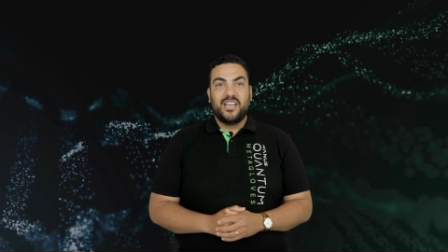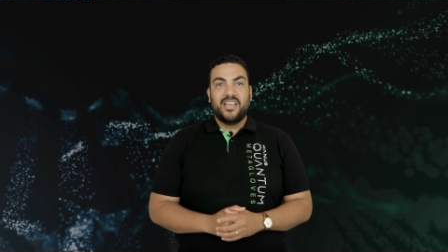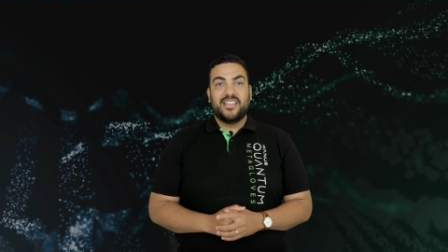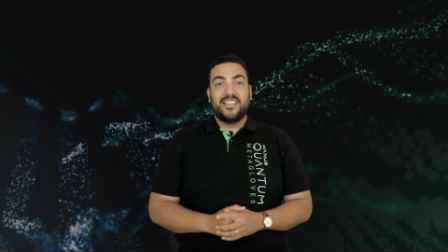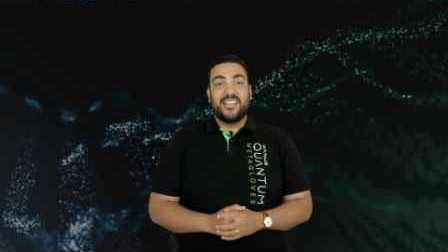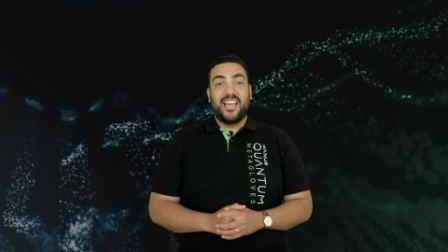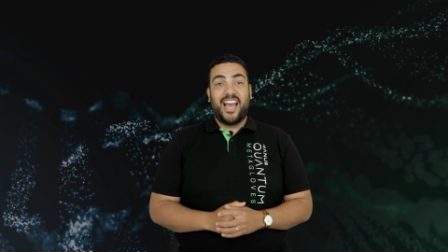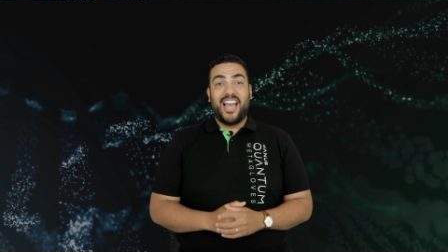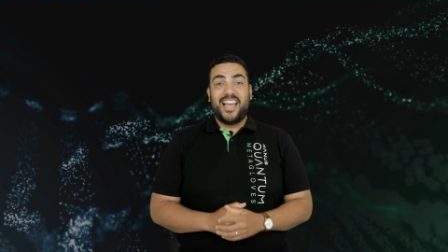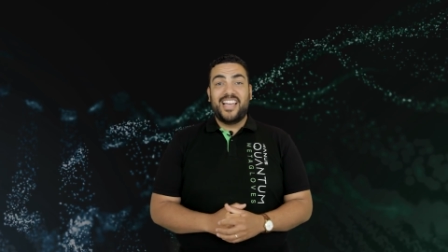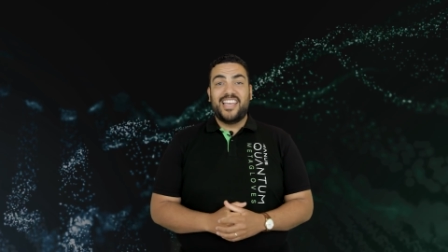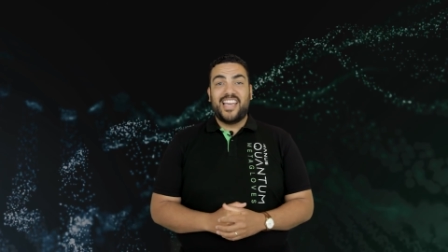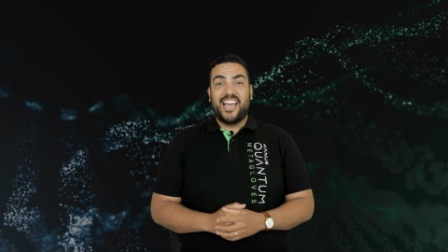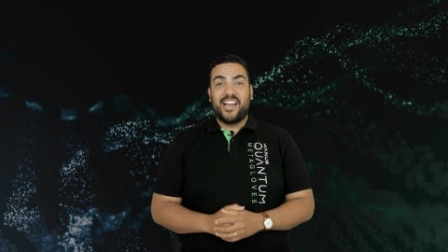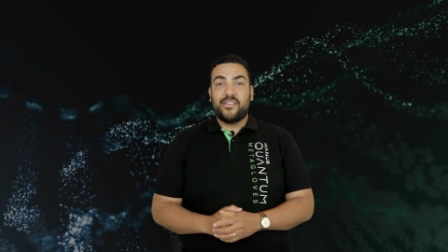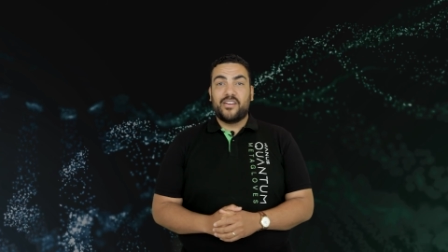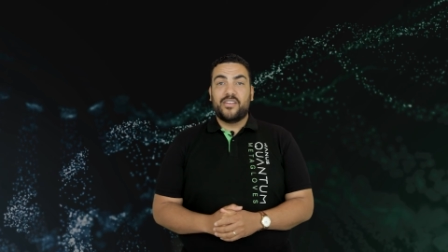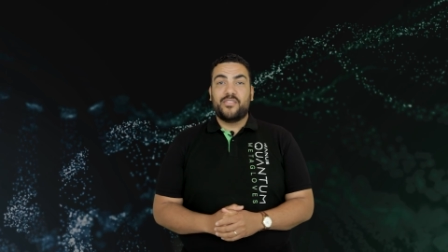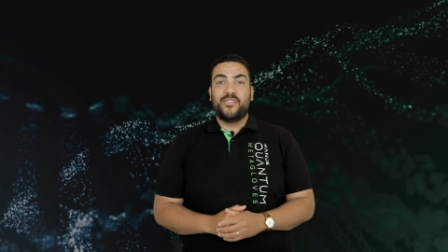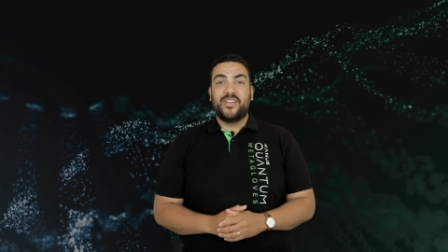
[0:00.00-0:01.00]
the highly
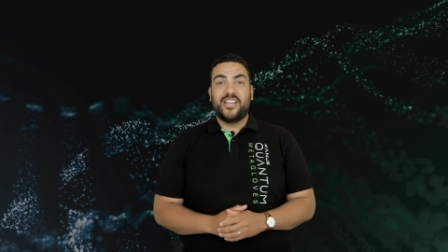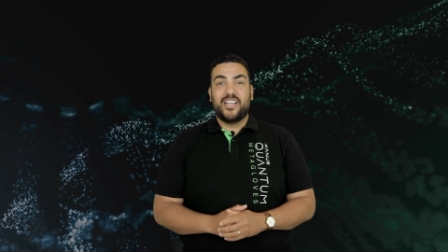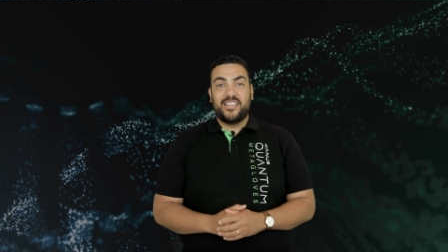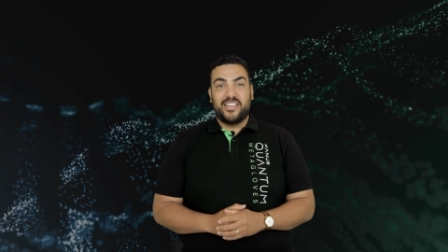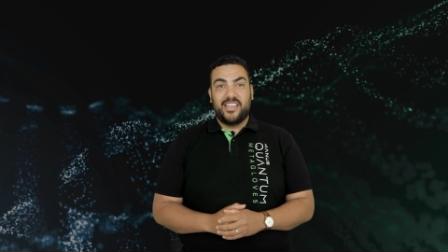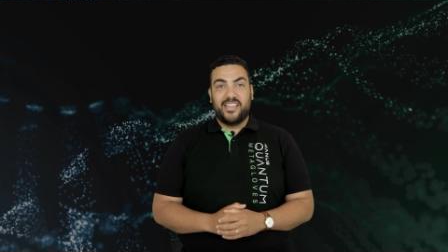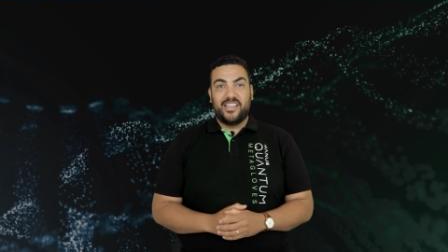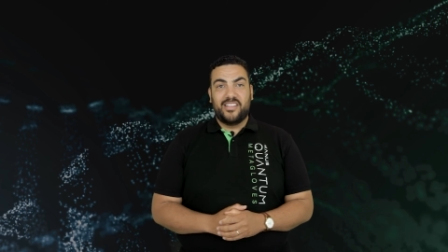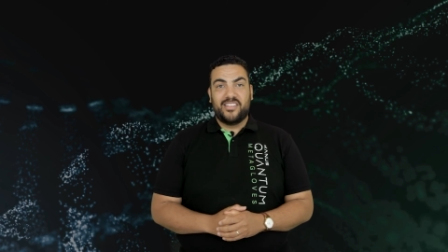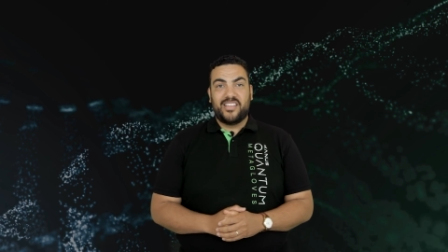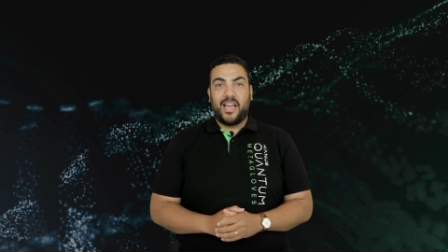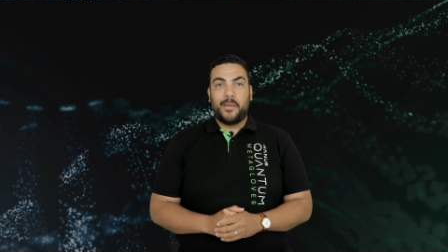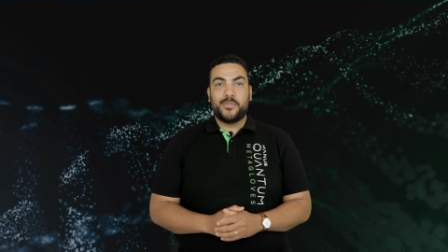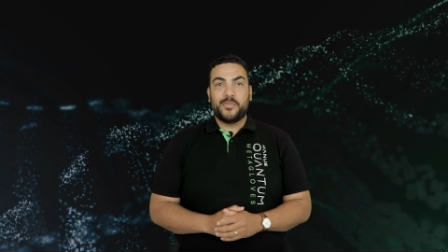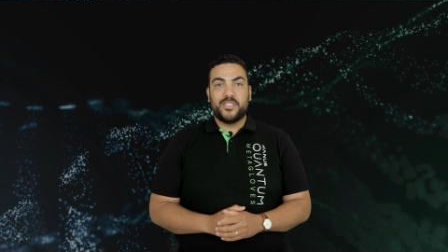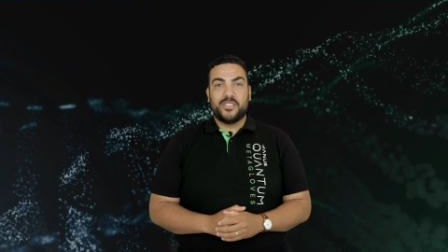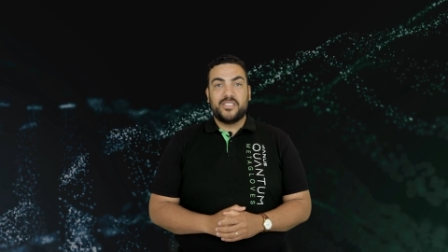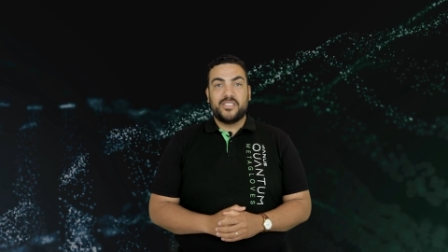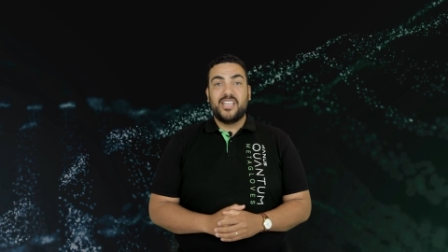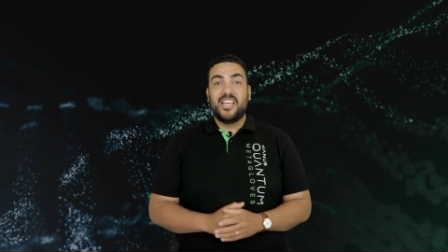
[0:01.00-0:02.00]
accurate finger data it
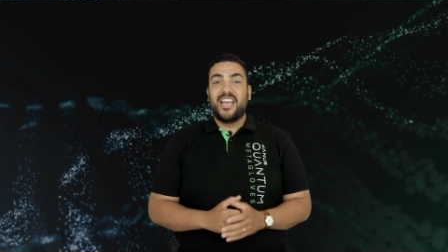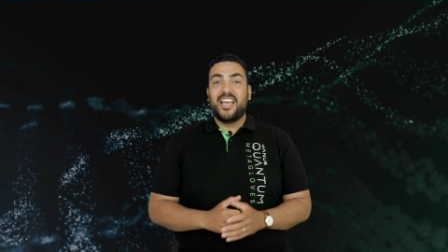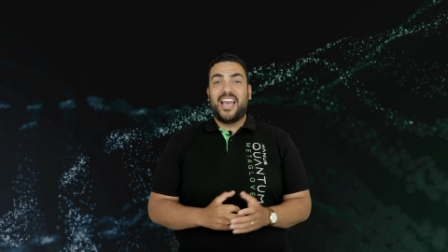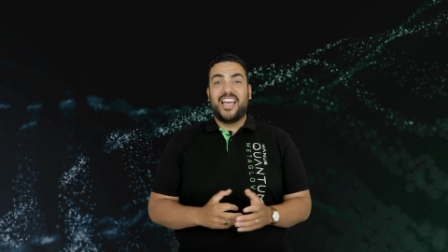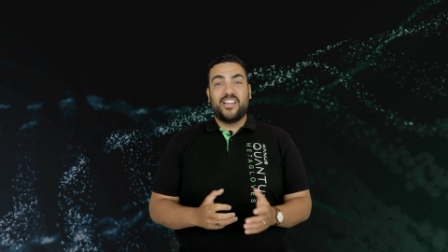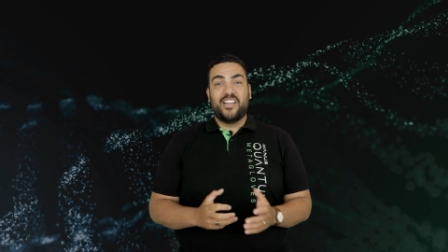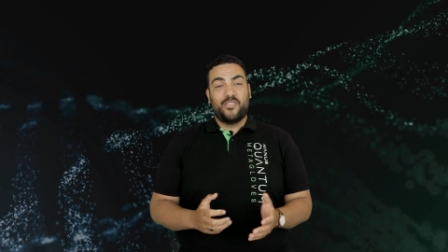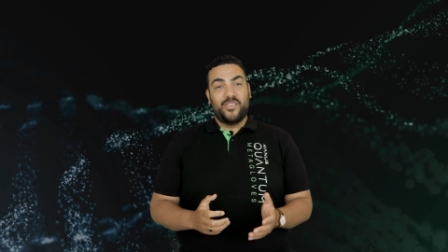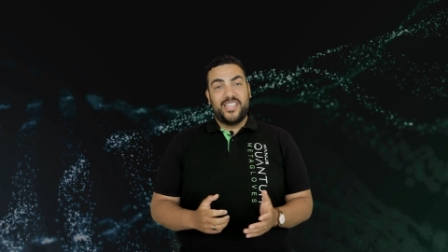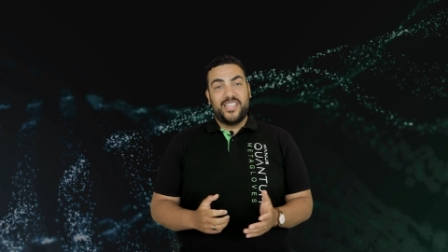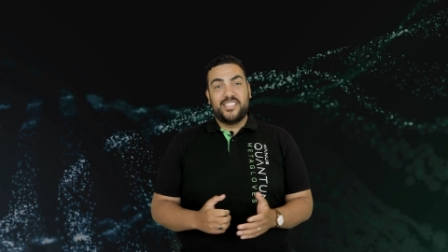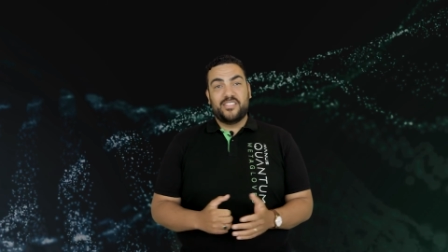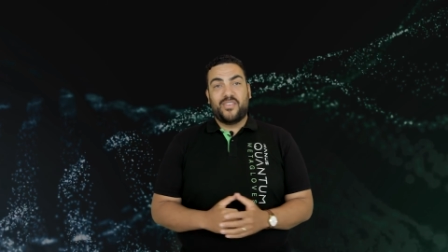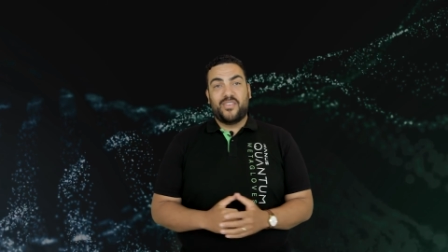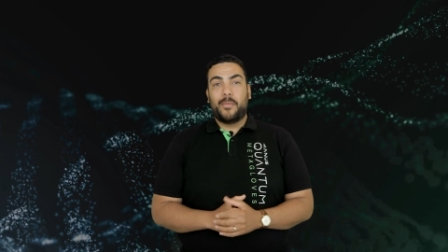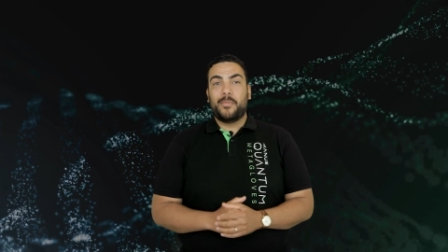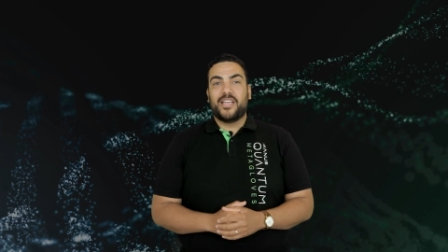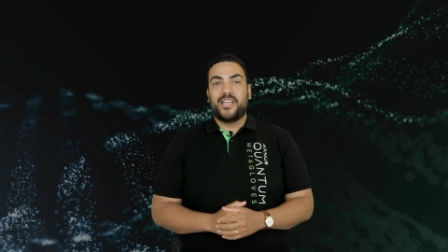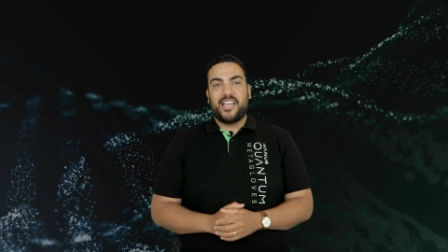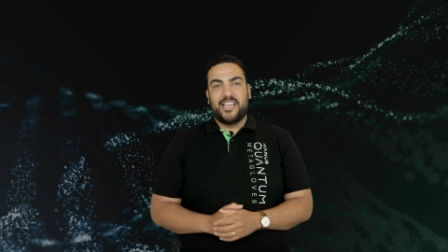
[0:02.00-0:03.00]
captures, and the range of
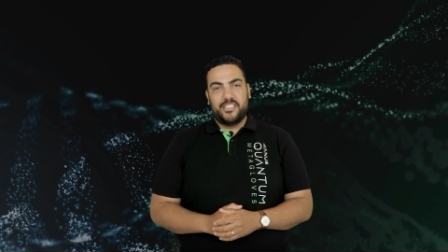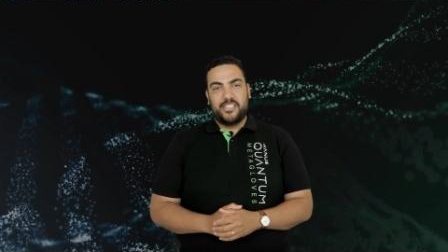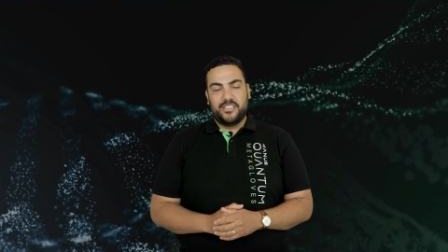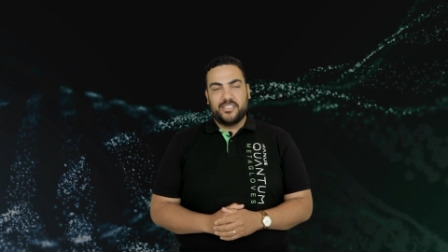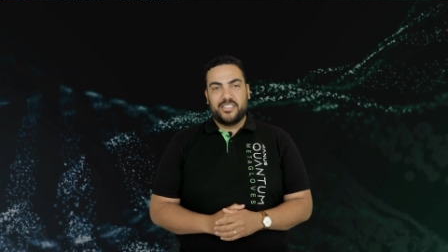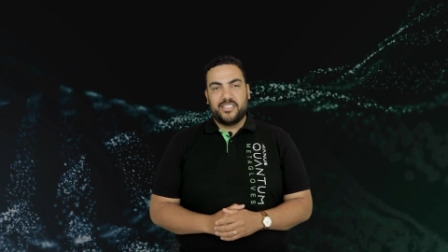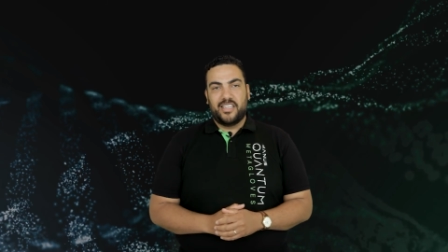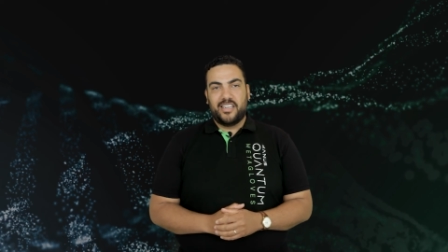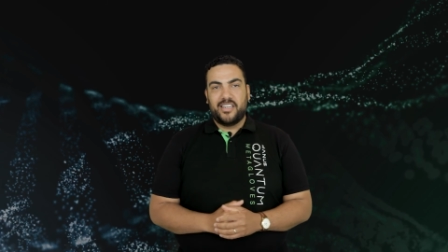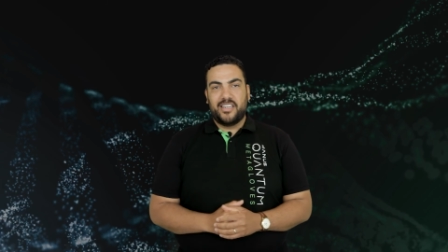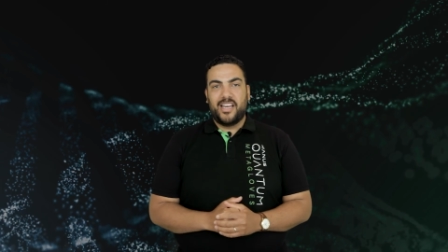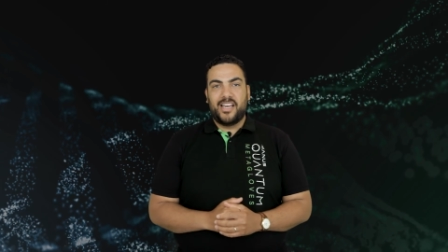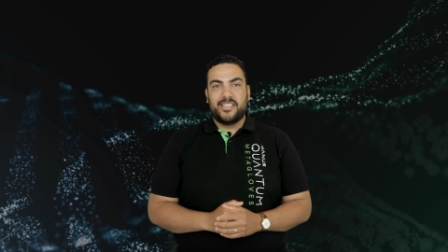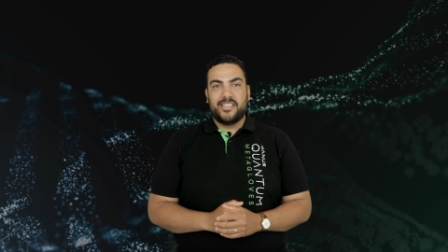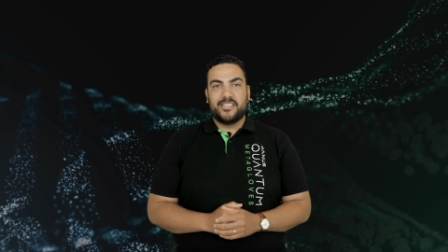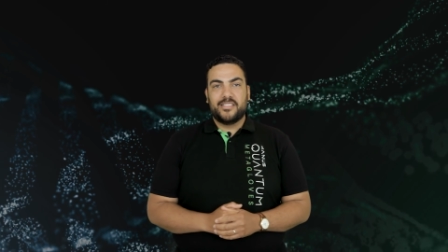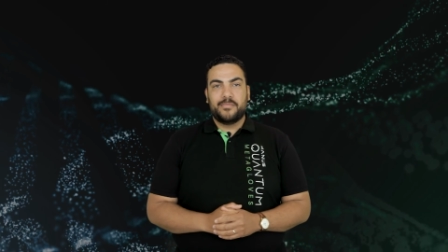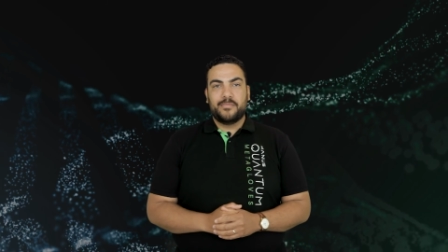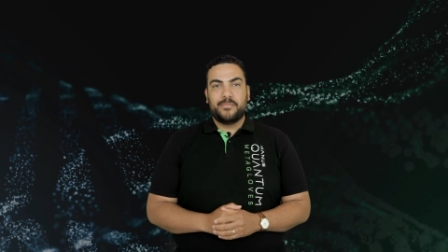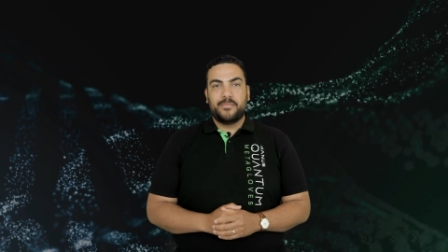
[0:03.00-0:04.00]
applications that it
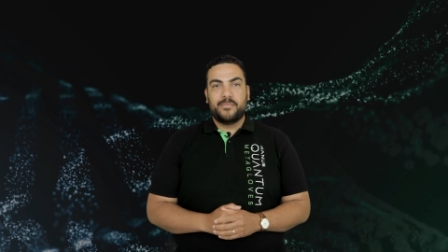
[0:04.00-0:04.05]
has.